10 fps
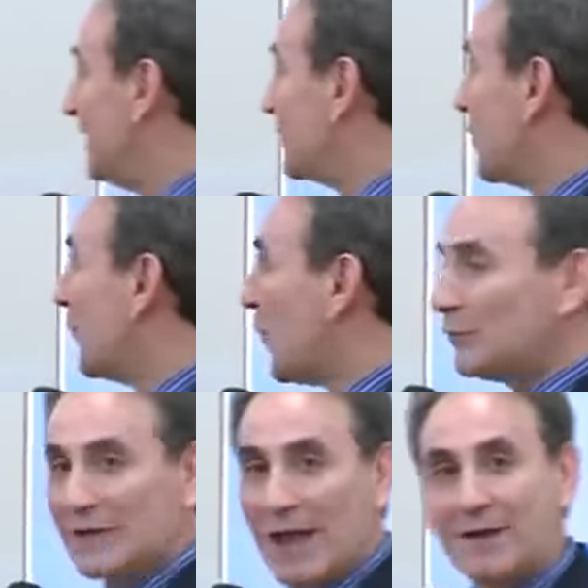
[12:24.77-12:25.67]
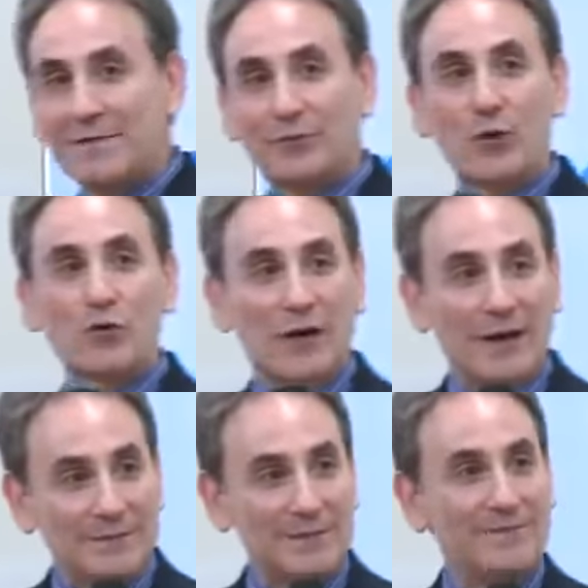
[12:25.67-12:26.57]
So those kind of
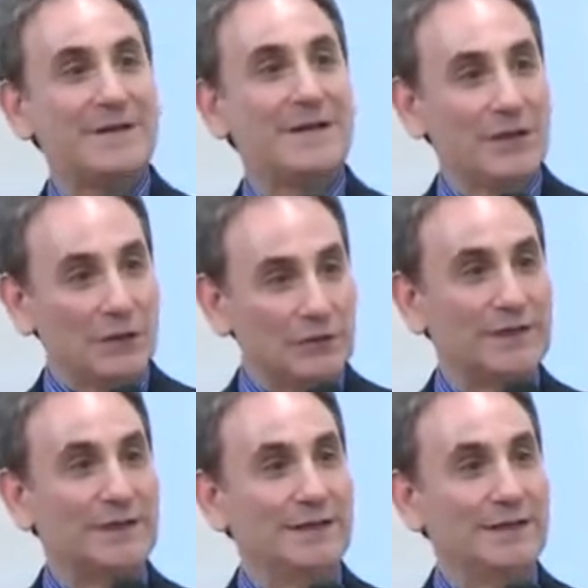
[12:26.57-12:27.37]
programs and videos